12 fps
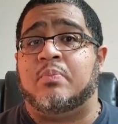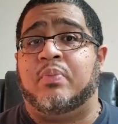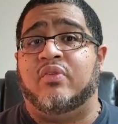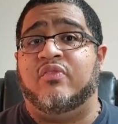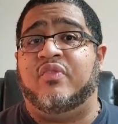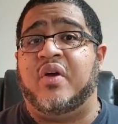
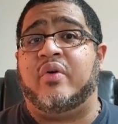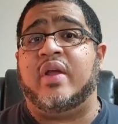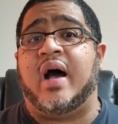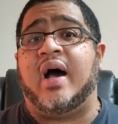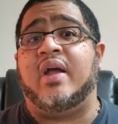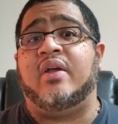but very
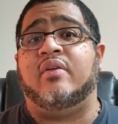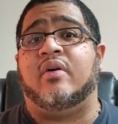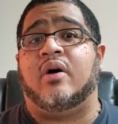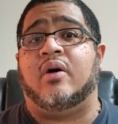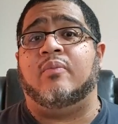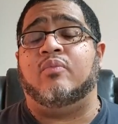high
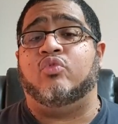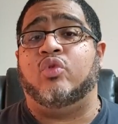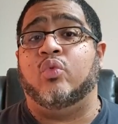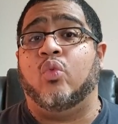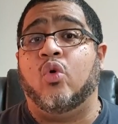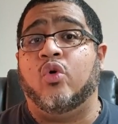um,
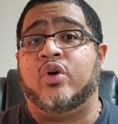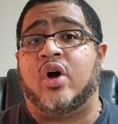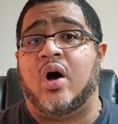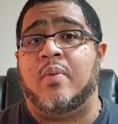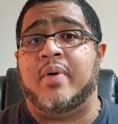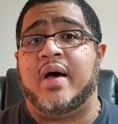reward
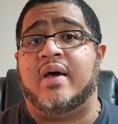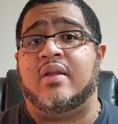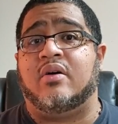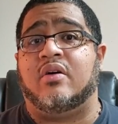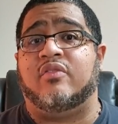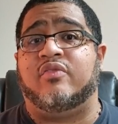combat
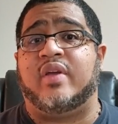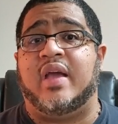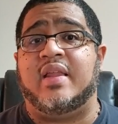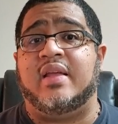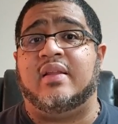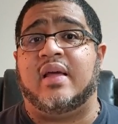of
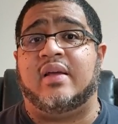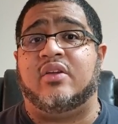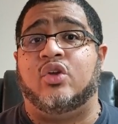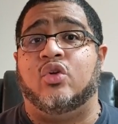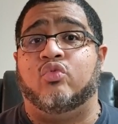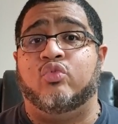getting like
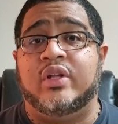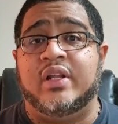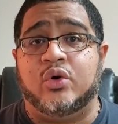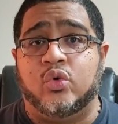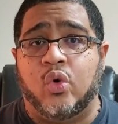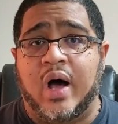you know really
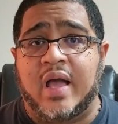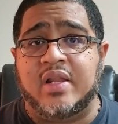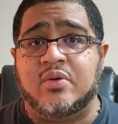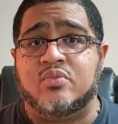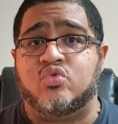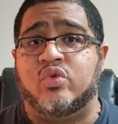cool
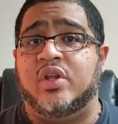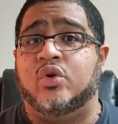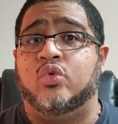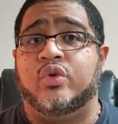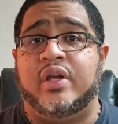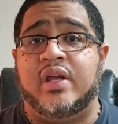items, really
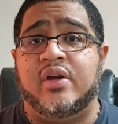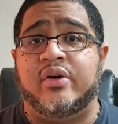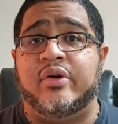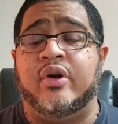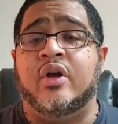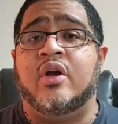cool
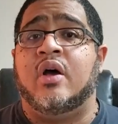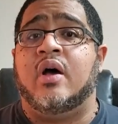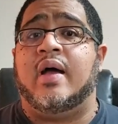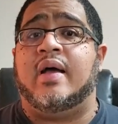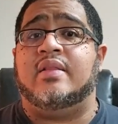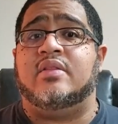gear,
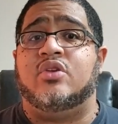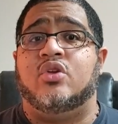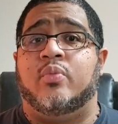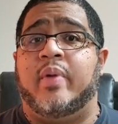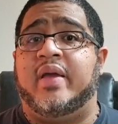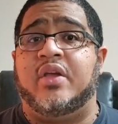and you know
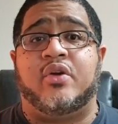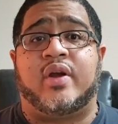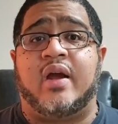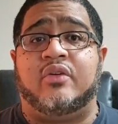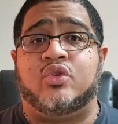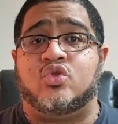making your
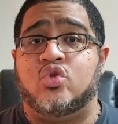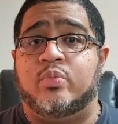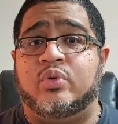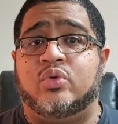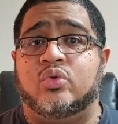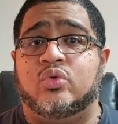character
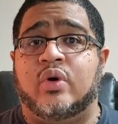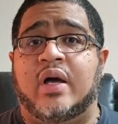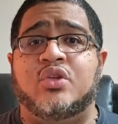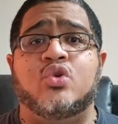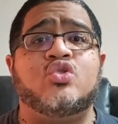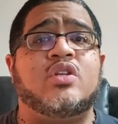super cool.
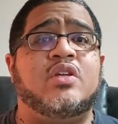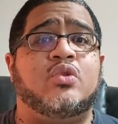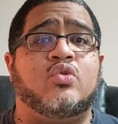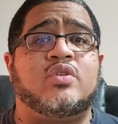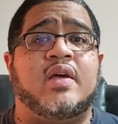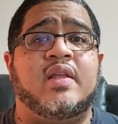And usually
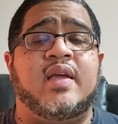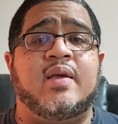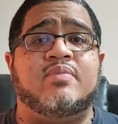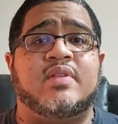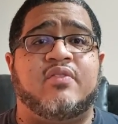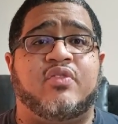those kind of
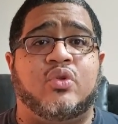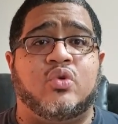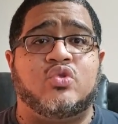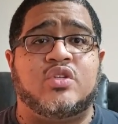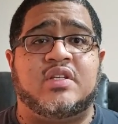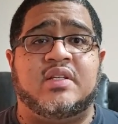games, like for
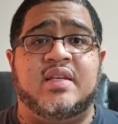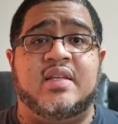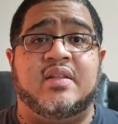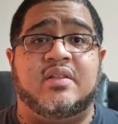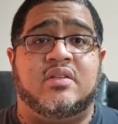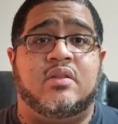those to succeed
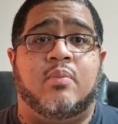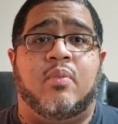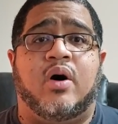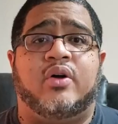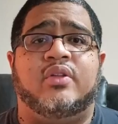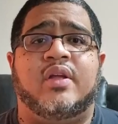in the
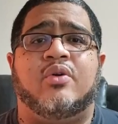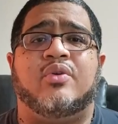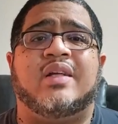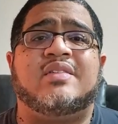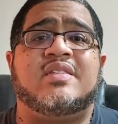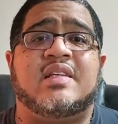modern day, or
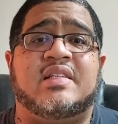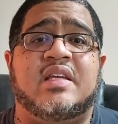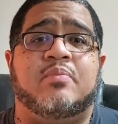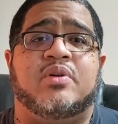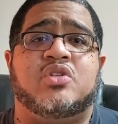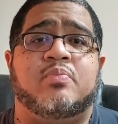not to
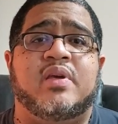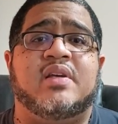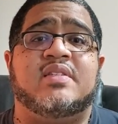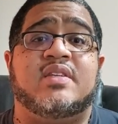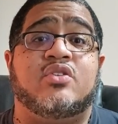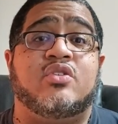succeed but to be
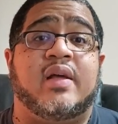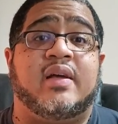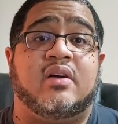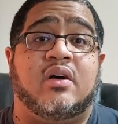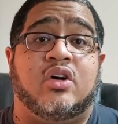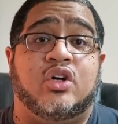considered like
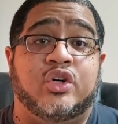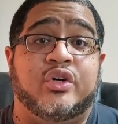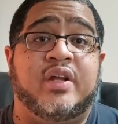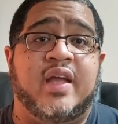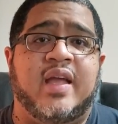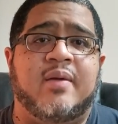a, a
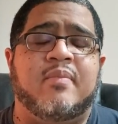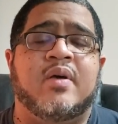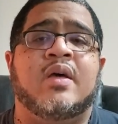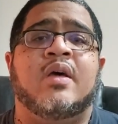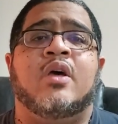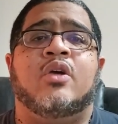good game,
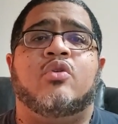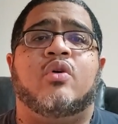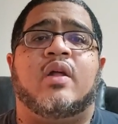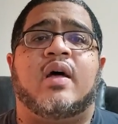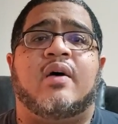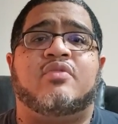you
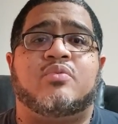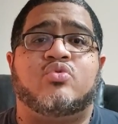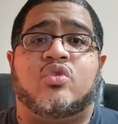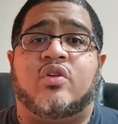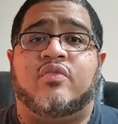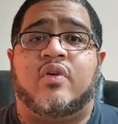got to have some
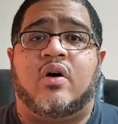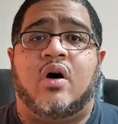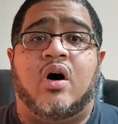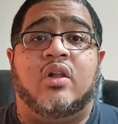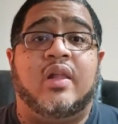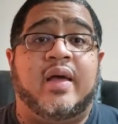sort of
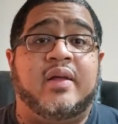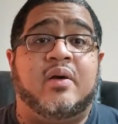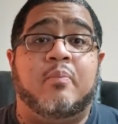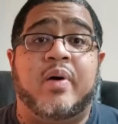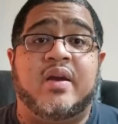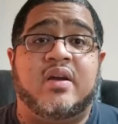online
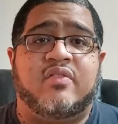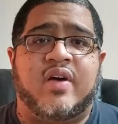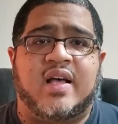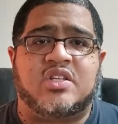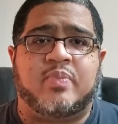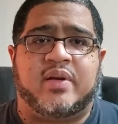competitive
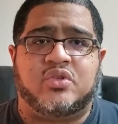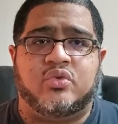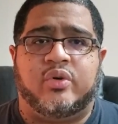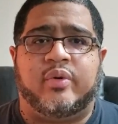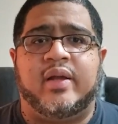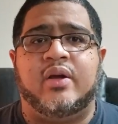aspect to
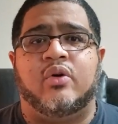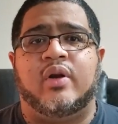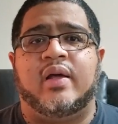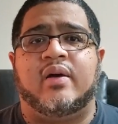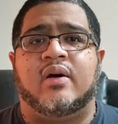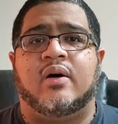it, right? Or
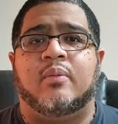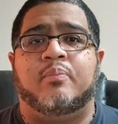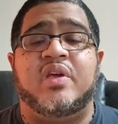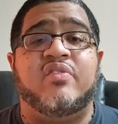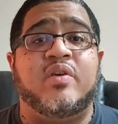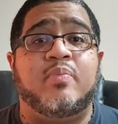like a uh,
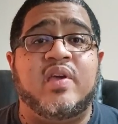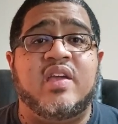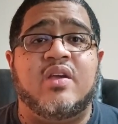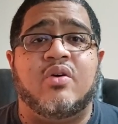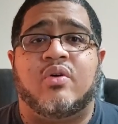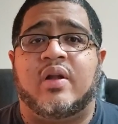
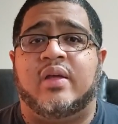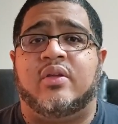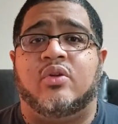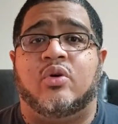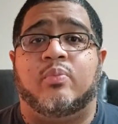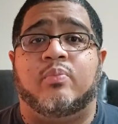PvP, or like you
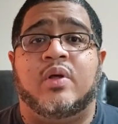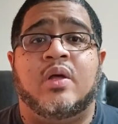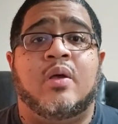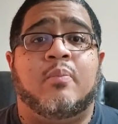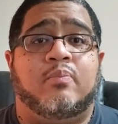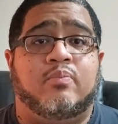know
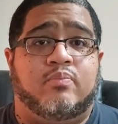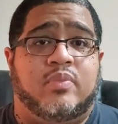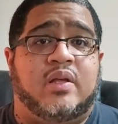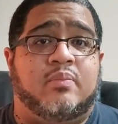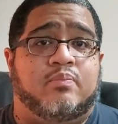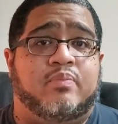
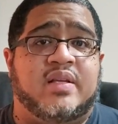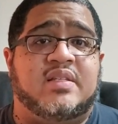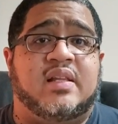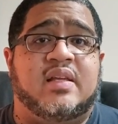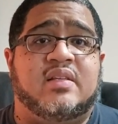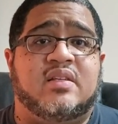like
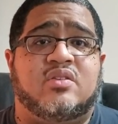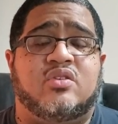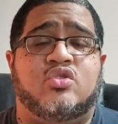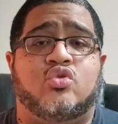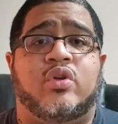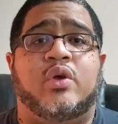basically
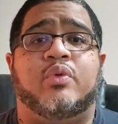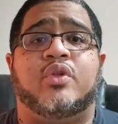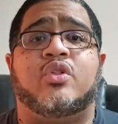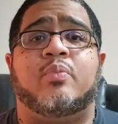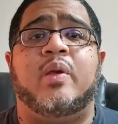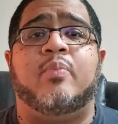joining with
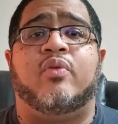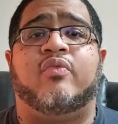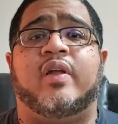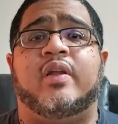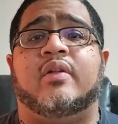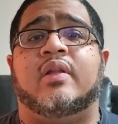other people and
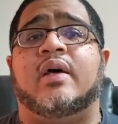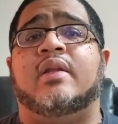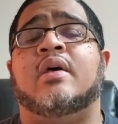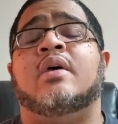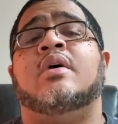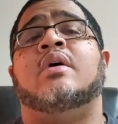fighting online.
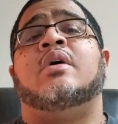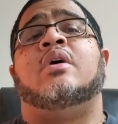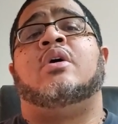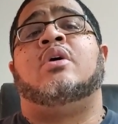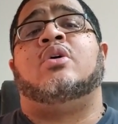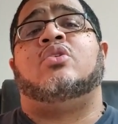
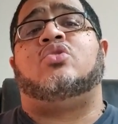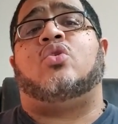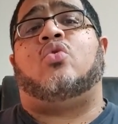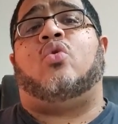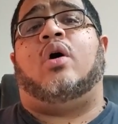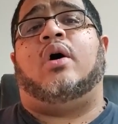So